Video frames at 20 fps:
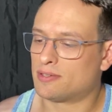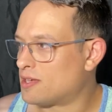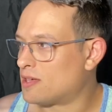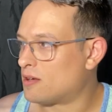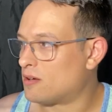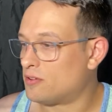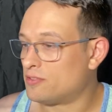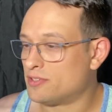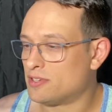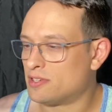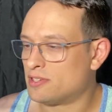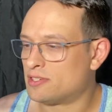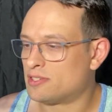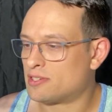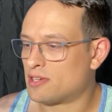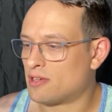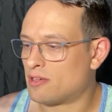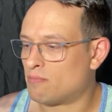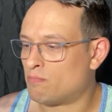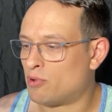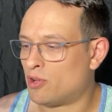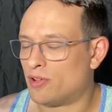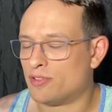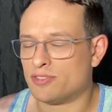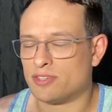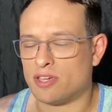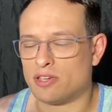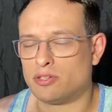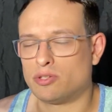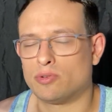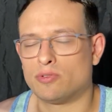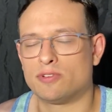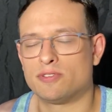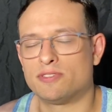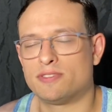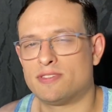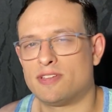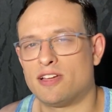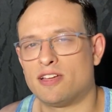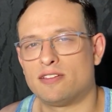get all these bonsai
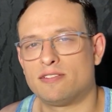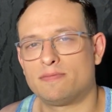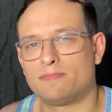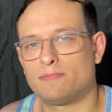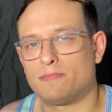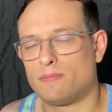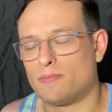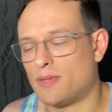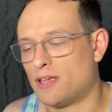chores done